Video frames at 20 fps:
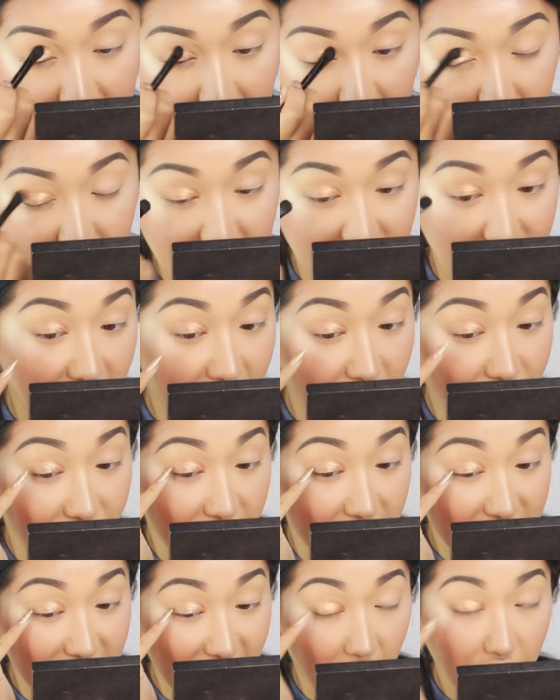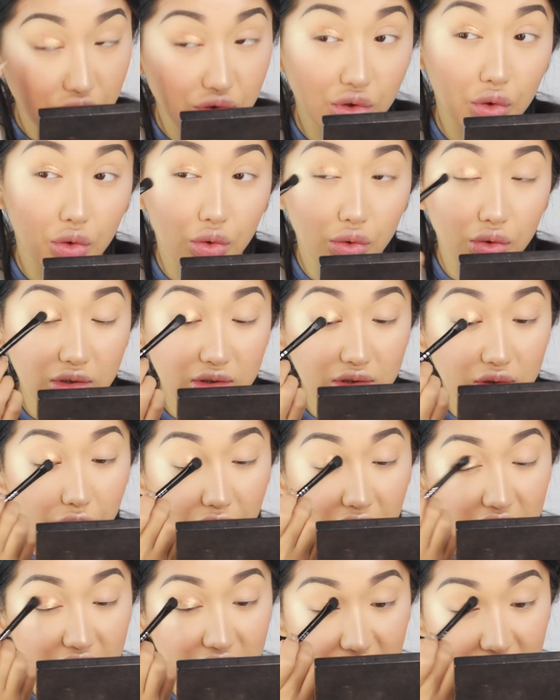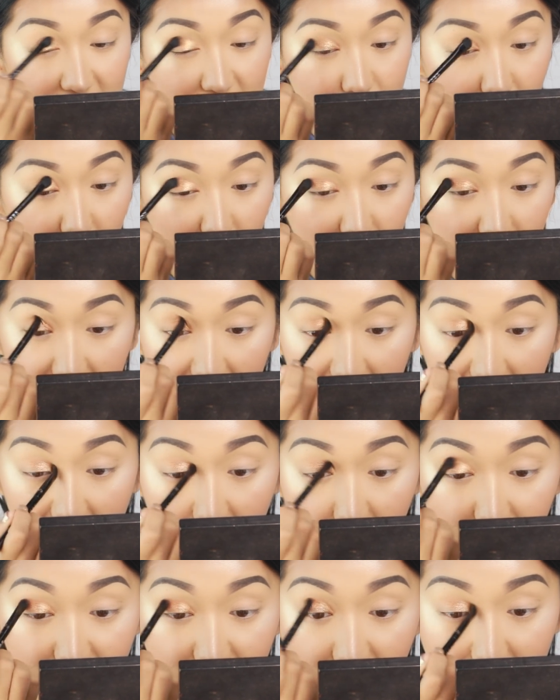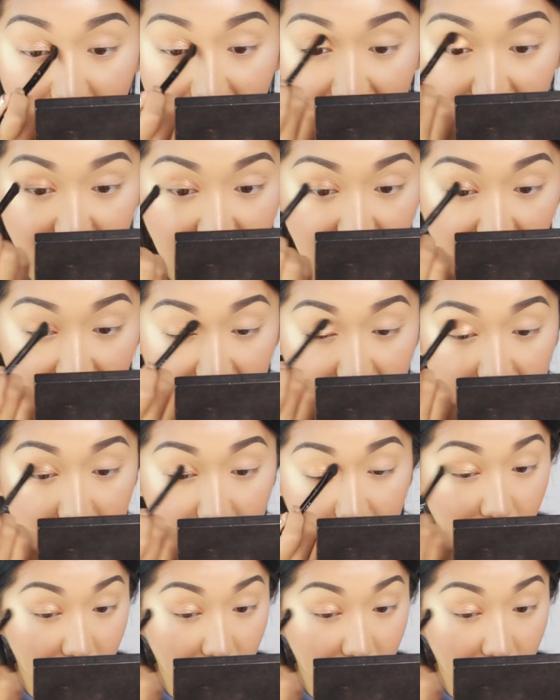I'm just leaving this outer corner so we can smoke it out with a matte shade.